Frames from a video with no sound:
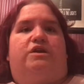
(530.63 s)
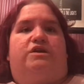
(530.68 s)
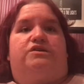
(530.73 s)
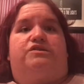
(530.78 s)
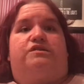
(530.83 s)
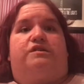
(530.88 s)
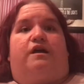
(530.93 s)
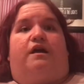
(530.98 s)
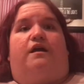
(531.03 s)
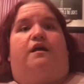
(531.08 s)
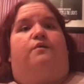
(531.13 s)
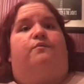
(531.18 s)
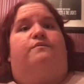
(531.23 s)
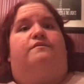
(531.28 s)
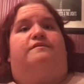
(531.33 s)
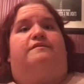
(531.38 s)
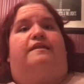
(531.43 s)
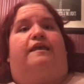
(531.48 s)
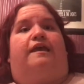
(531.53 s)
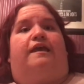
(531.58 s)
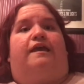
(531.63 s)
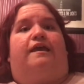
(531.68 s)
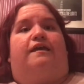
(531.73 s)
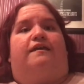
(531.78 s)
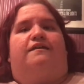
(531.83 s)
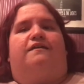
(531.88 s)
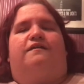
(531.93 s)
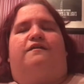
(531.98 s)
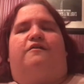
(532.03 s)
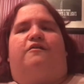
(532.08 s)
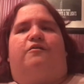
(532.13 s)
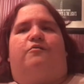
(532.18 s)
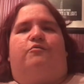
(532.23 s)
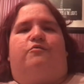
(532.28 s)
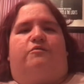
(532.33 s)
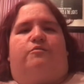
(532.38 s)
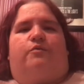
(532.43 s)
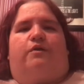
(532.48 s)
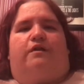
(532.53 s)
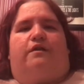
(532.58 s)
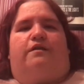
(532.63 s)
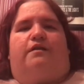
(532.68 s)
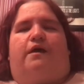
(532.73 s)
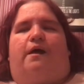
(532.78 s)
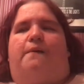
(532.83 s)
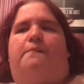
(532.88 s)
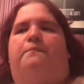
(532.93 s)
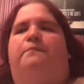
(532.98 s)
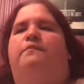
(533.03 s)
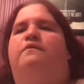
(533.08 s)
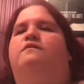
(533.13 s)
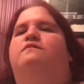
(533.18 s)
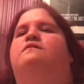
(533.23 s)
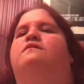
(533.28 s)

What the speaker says: wish that I was there, you know, it was one of them.